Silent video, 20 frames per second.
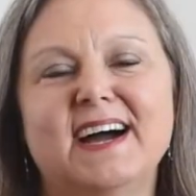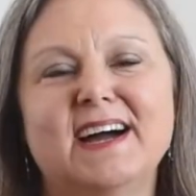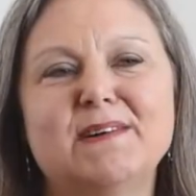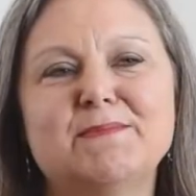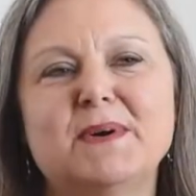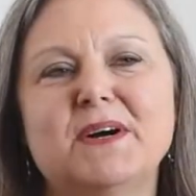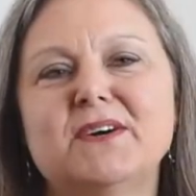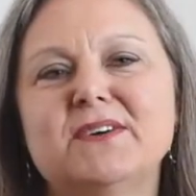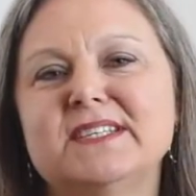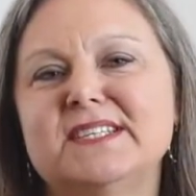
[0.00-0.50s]

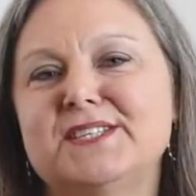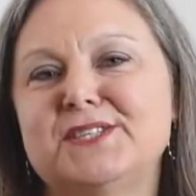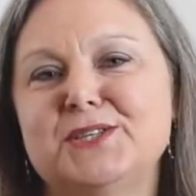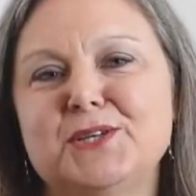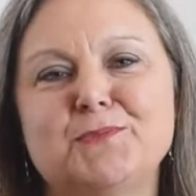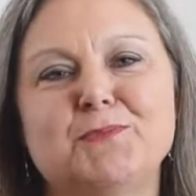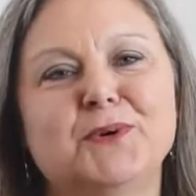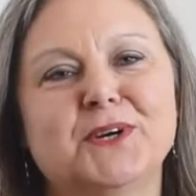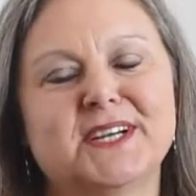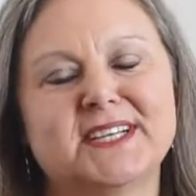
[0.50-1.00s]
I'm always
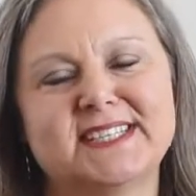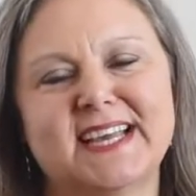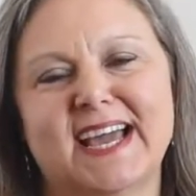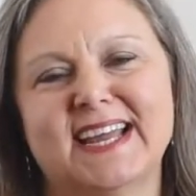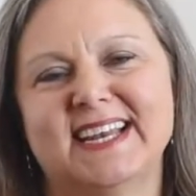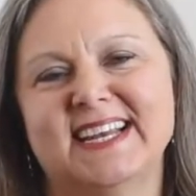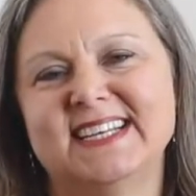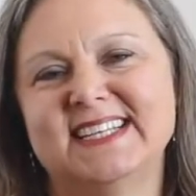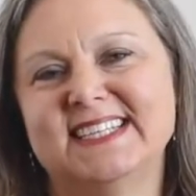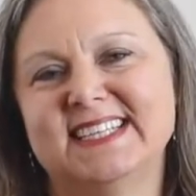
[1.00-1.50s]
super
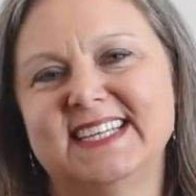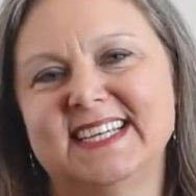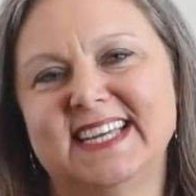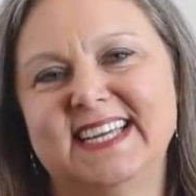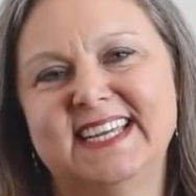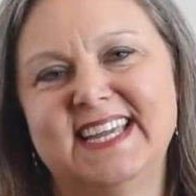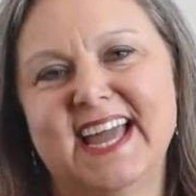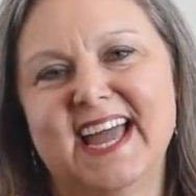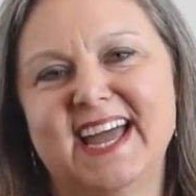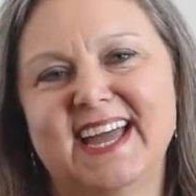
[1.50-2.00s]
excited to
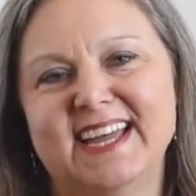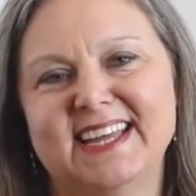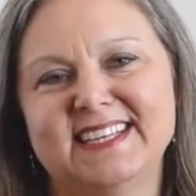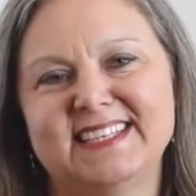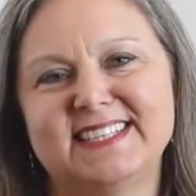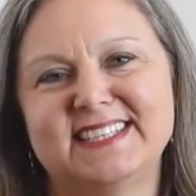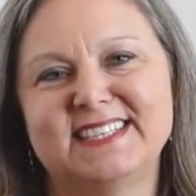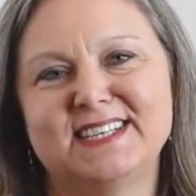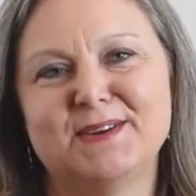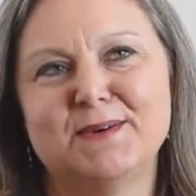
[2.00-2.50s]

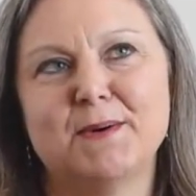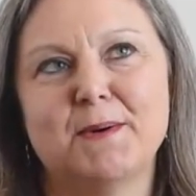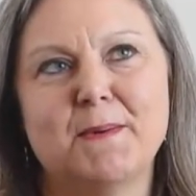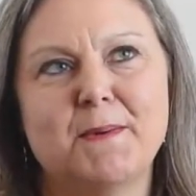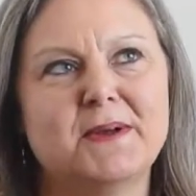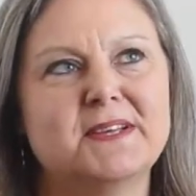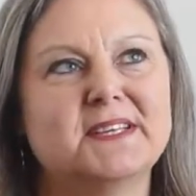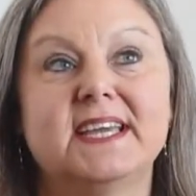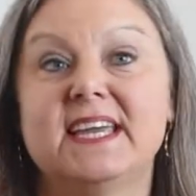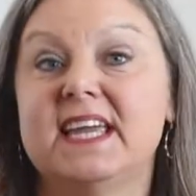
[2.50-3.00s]
get
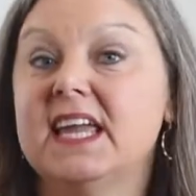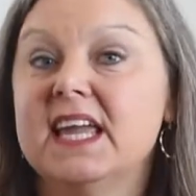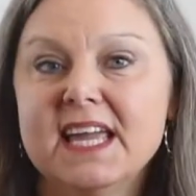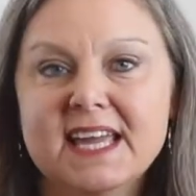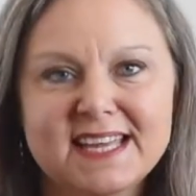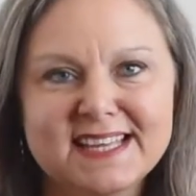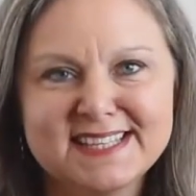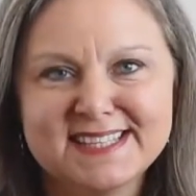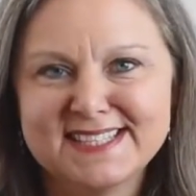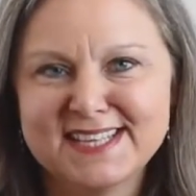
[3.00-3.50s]

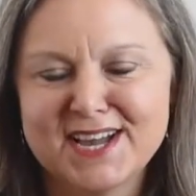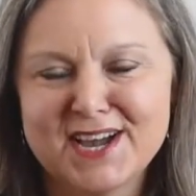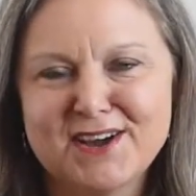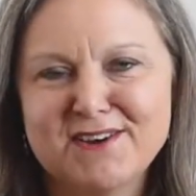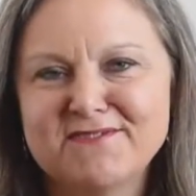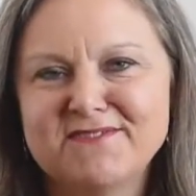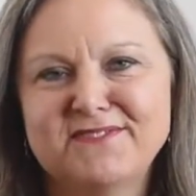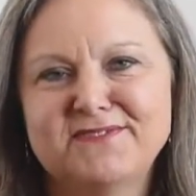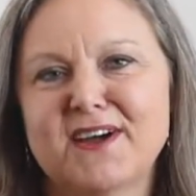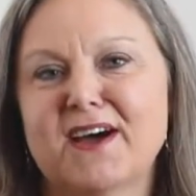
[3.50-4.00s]
kids
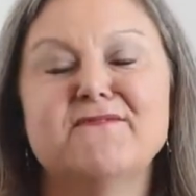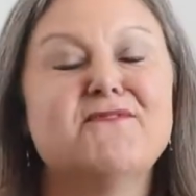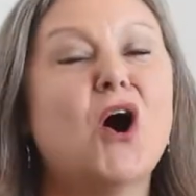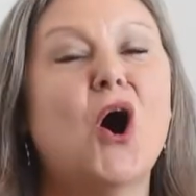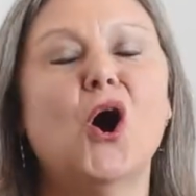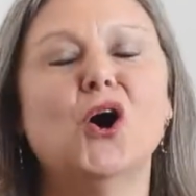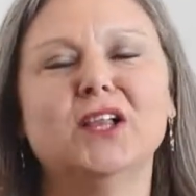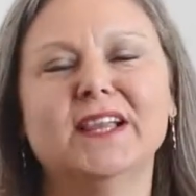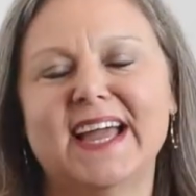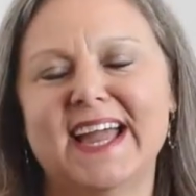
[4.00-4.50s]
of, of
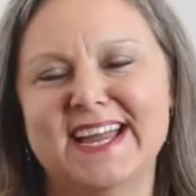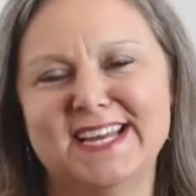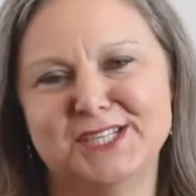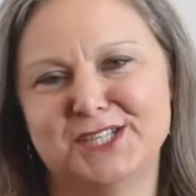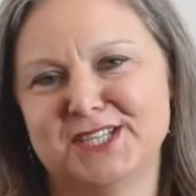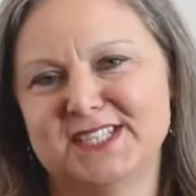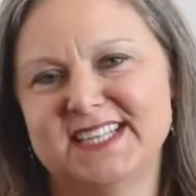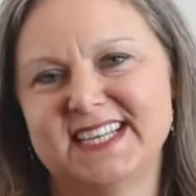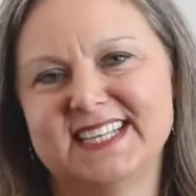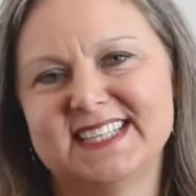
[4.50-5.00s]
all
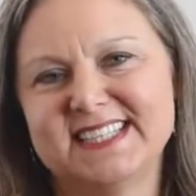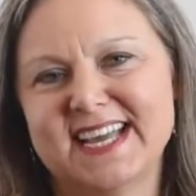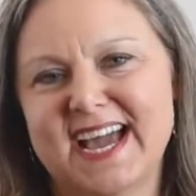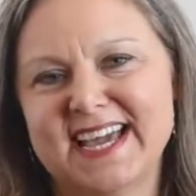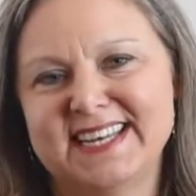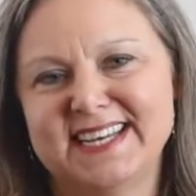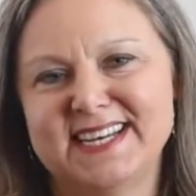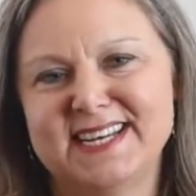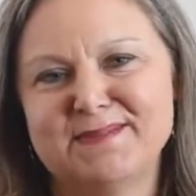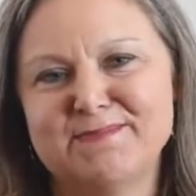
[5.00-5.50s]
ages
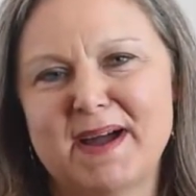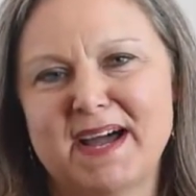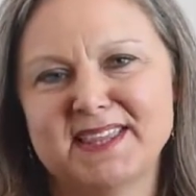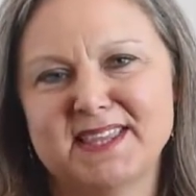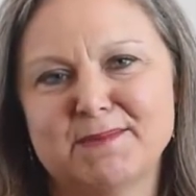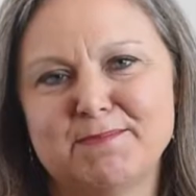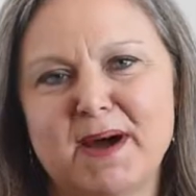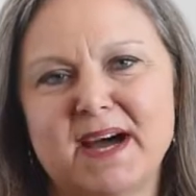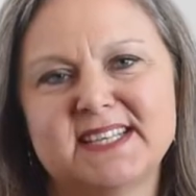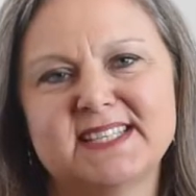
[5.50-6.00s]
excited
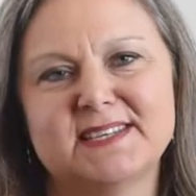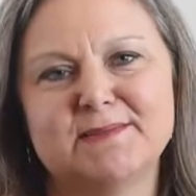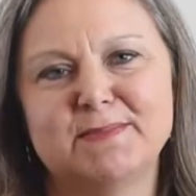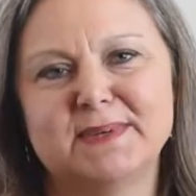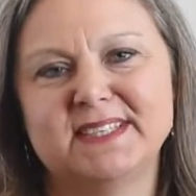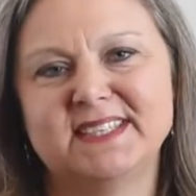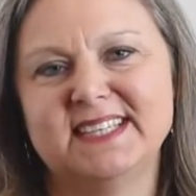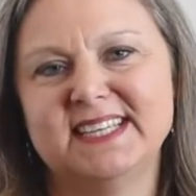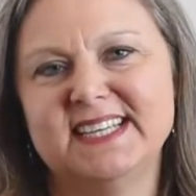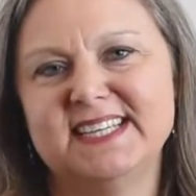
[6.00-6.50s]
about the
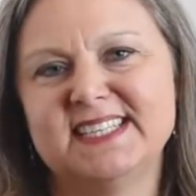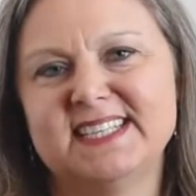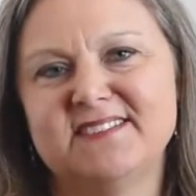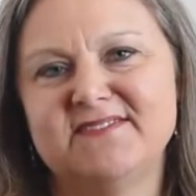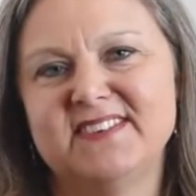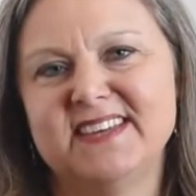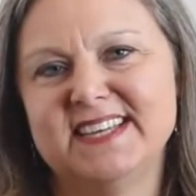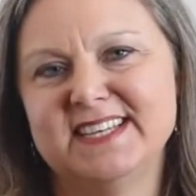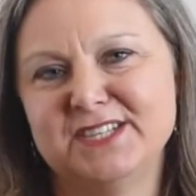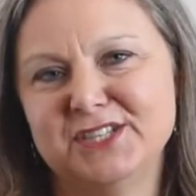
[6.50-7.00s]
possibilities
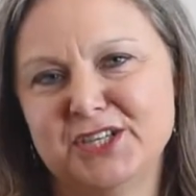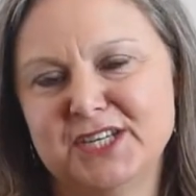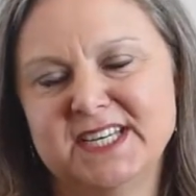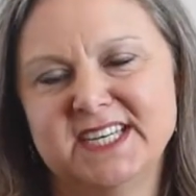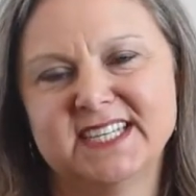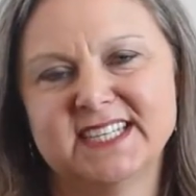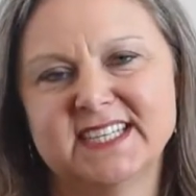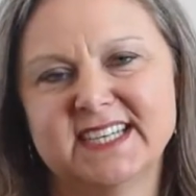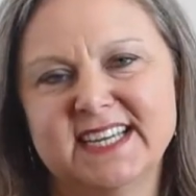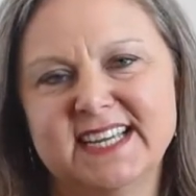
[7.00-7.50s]
of
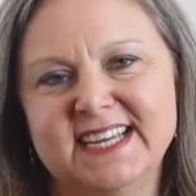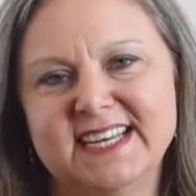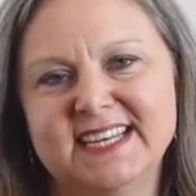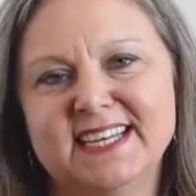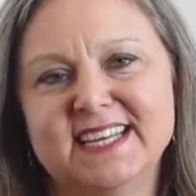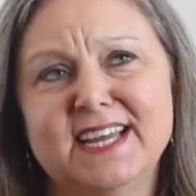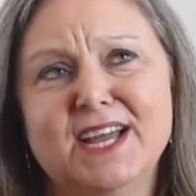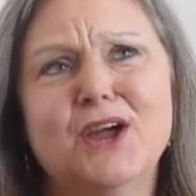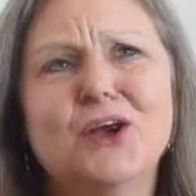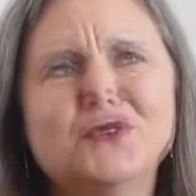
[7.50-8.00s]

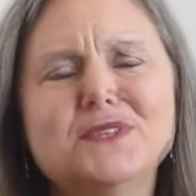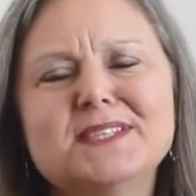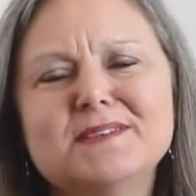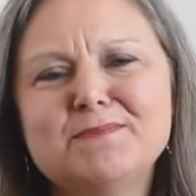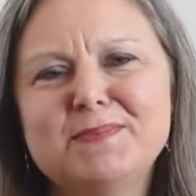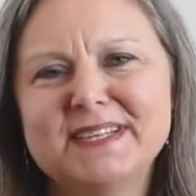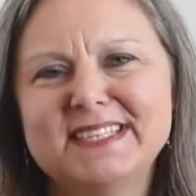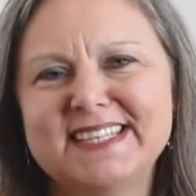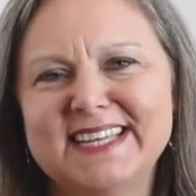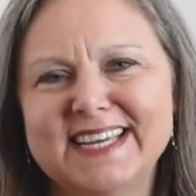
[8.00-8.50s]
engineering. Girls
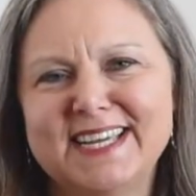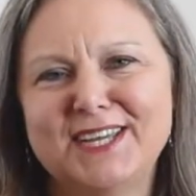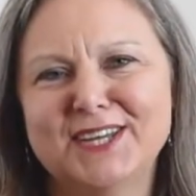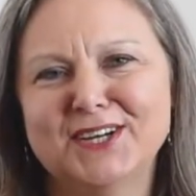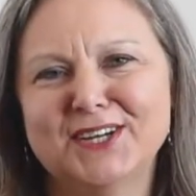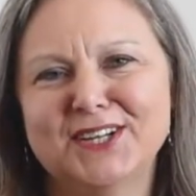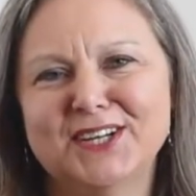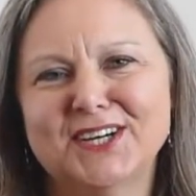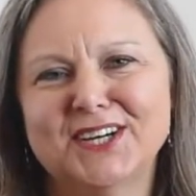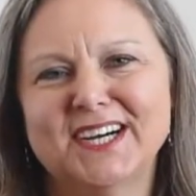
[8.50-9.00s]
in
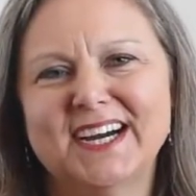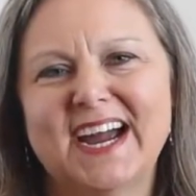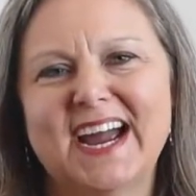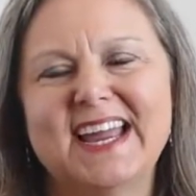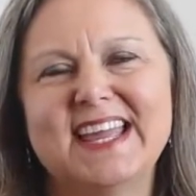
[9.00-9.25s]
particular.